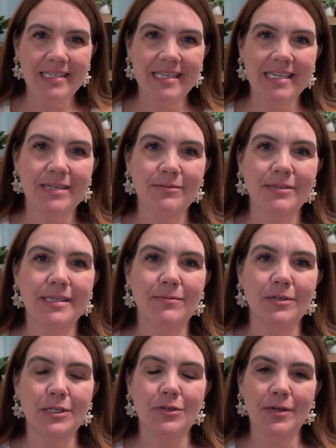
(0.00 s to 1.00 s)
It's Lexi with
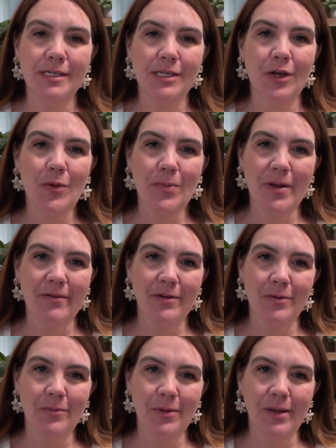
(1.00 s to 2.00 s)
Sandwich Stories. I hope you're having
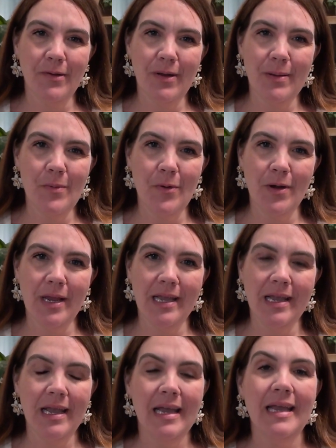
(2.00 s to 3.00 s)
a really great
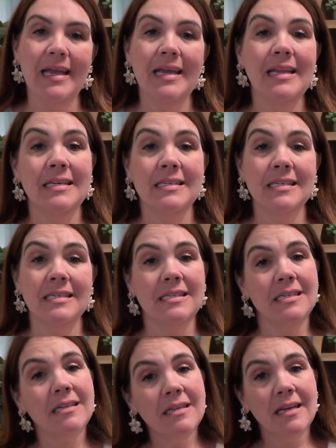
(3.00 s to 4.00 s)
morning. It is
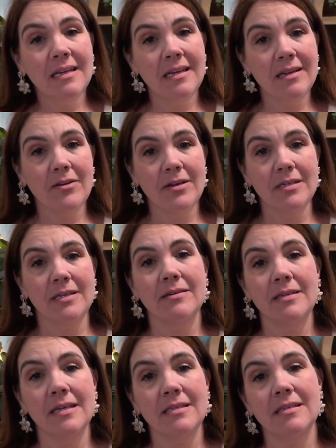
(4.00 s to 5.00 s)
still 90 degrees here in
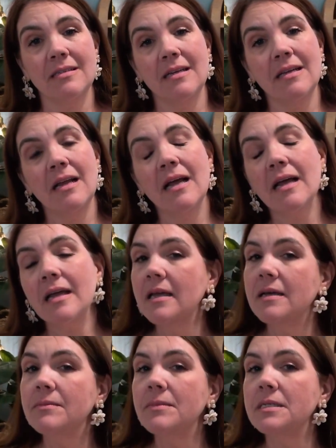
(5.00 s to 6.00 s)
Texas, and I
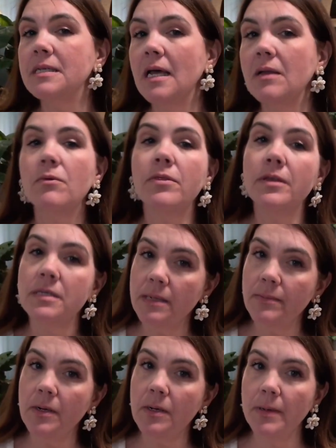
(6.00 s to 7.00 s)
am done with the
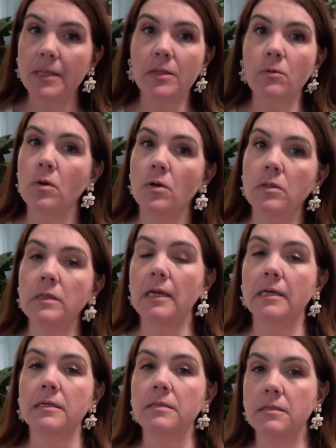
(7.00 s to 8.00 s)
summer, but the world
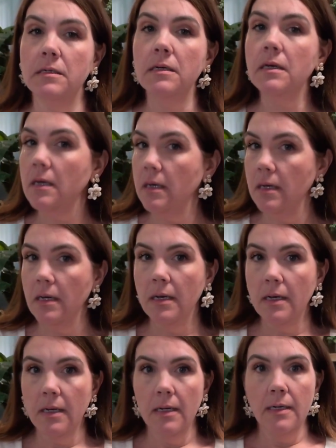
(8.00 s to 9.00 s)
has
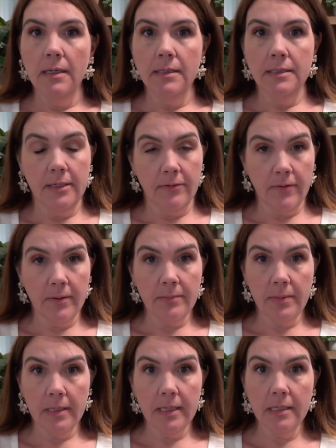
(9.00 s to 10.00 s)
different
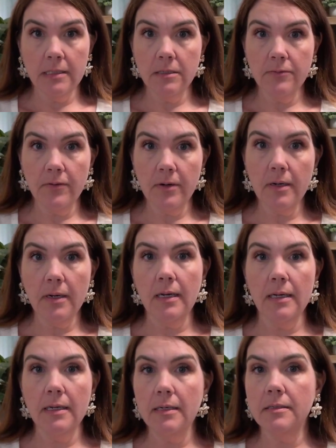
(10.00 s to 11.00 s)
plans for
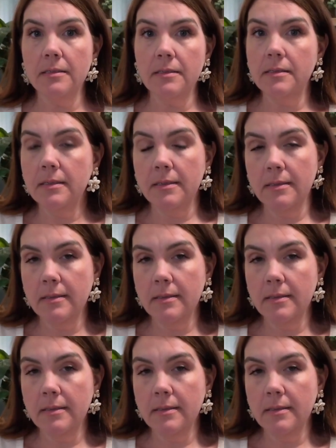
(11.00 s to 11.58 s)
us.